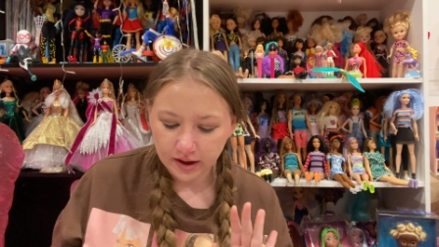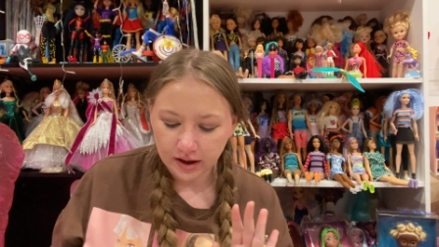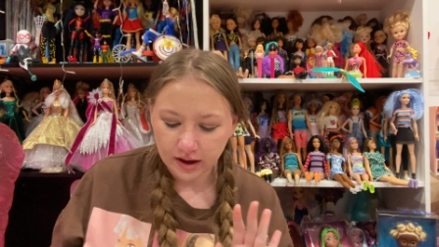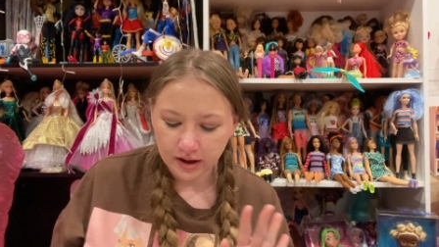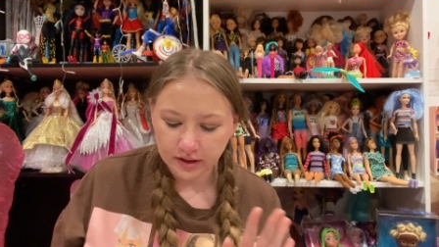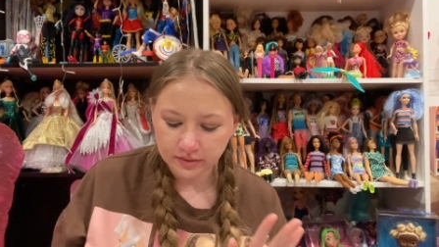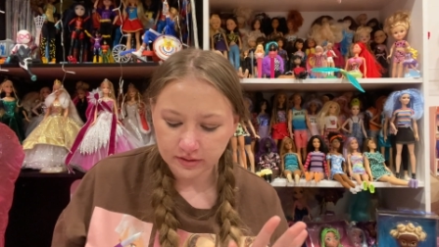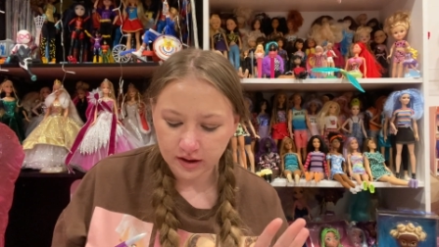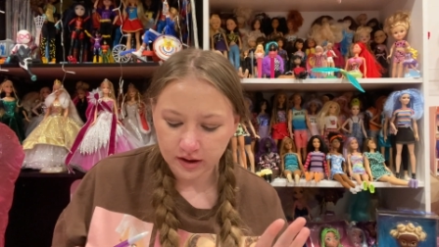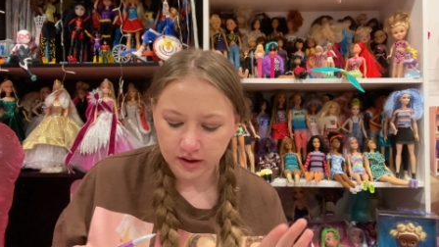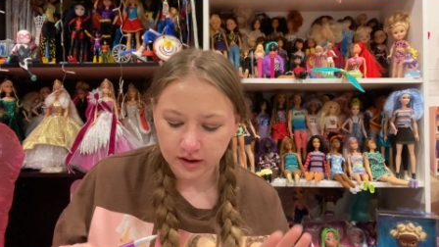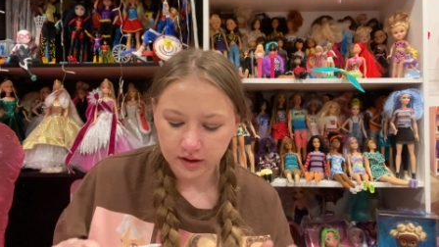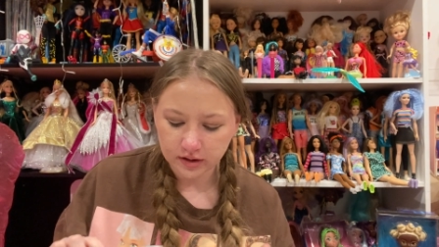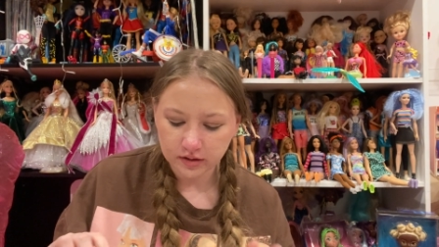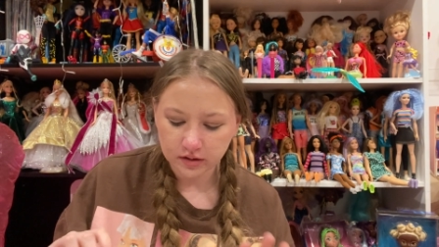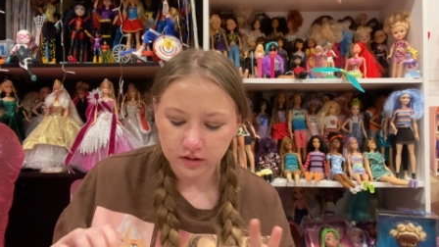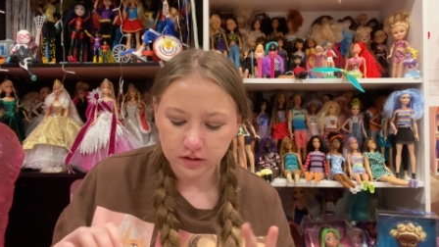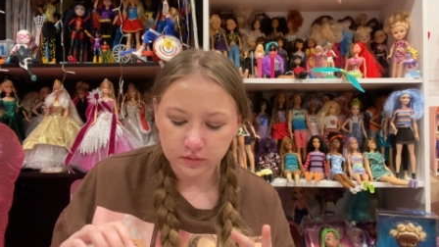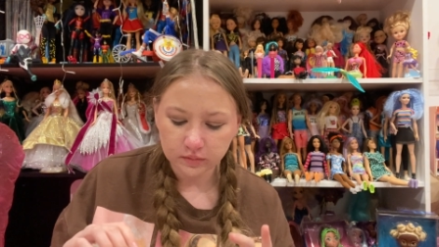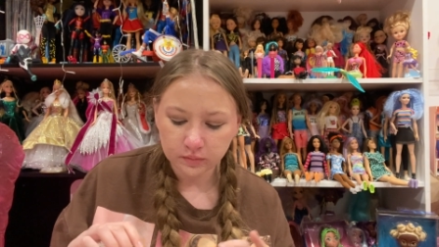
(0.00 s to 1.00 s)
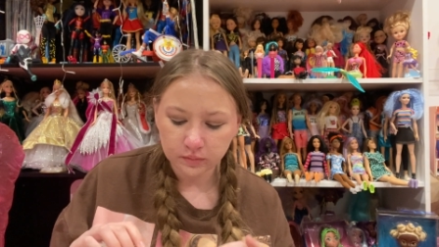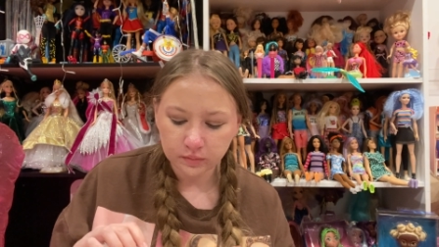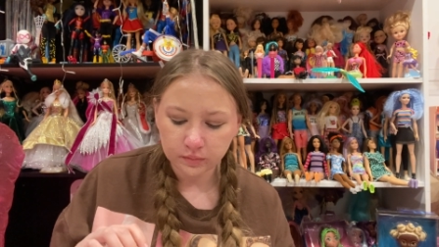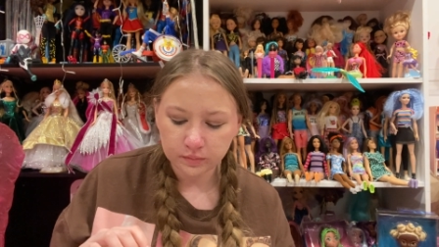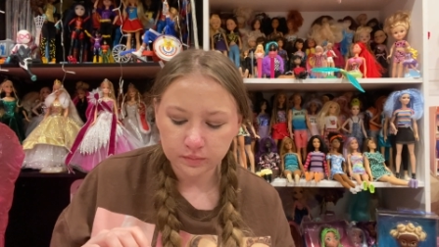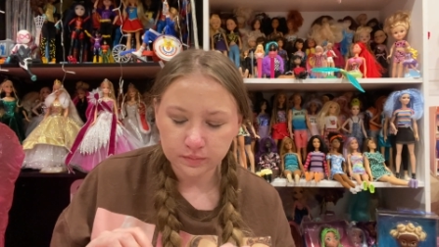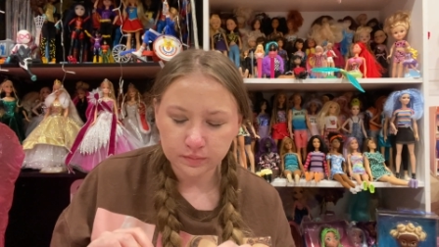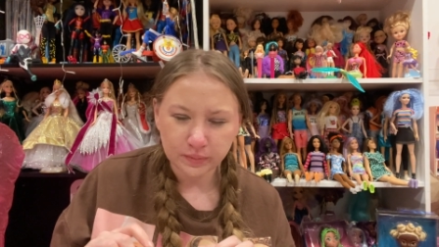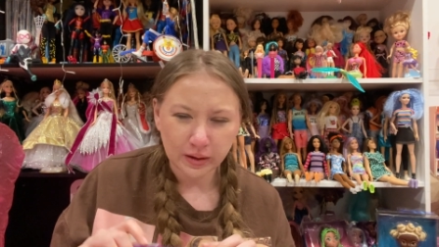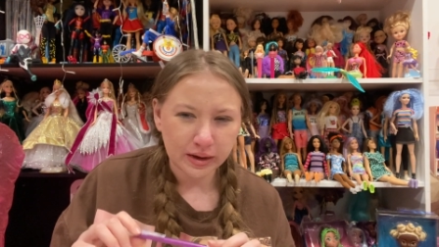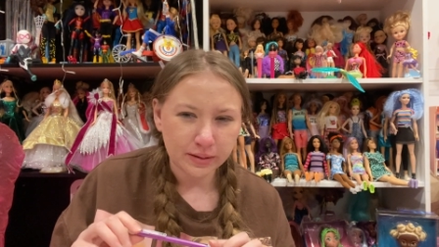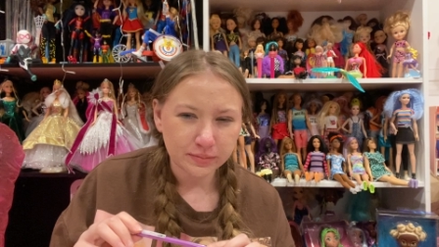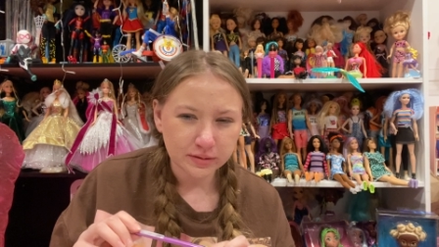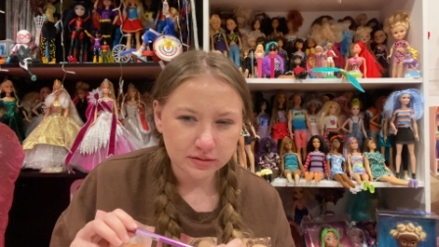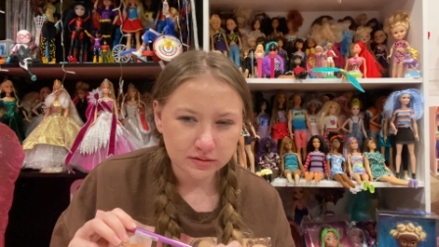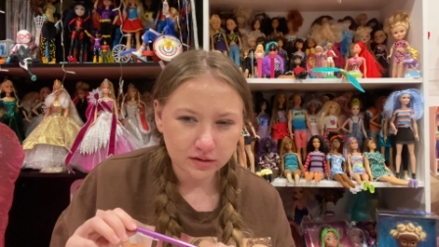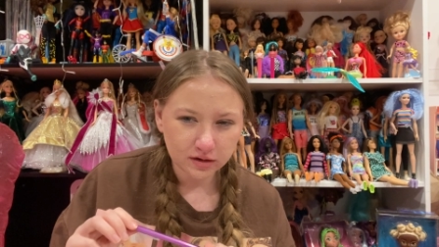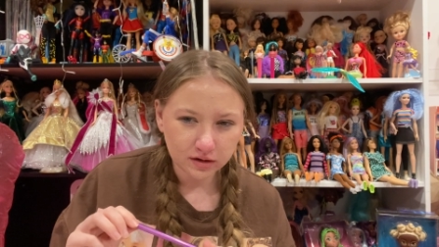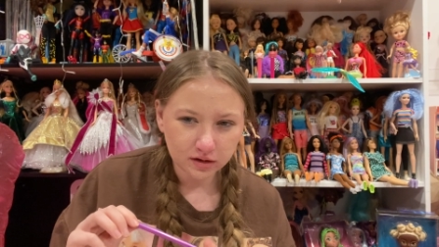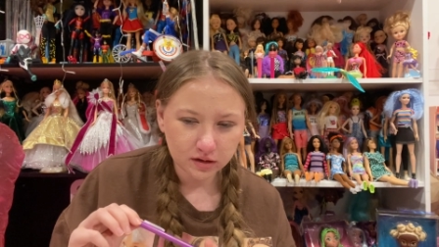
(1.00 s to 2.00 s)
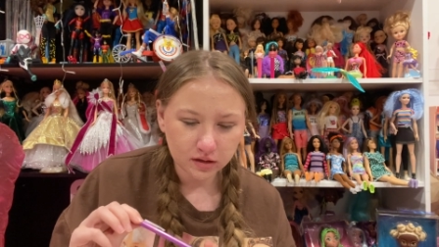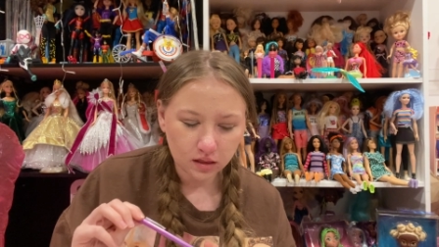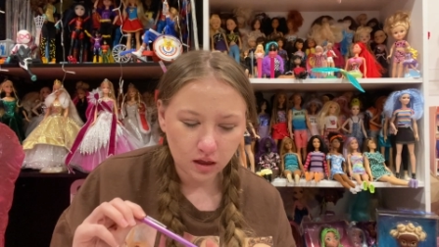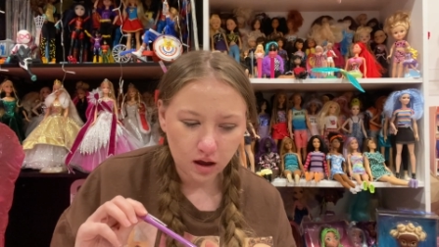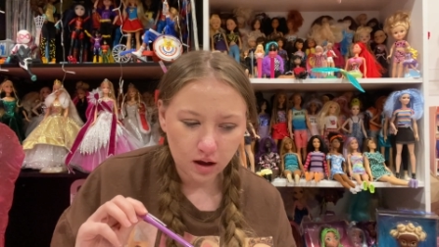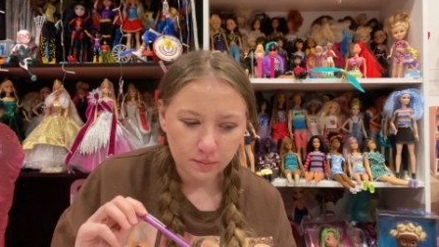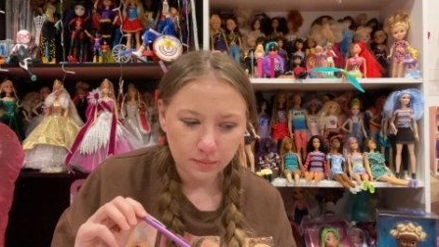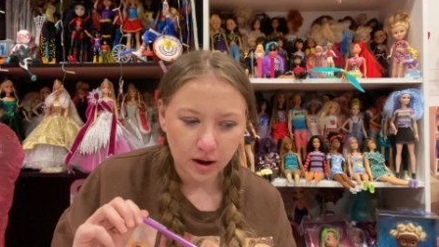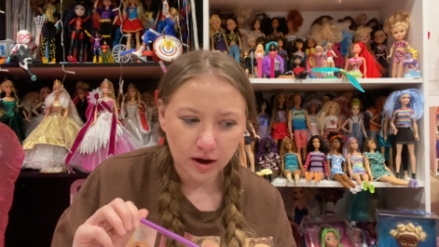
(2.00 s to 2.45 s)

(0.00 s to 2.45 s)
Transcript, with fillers: And then Babysitter Club,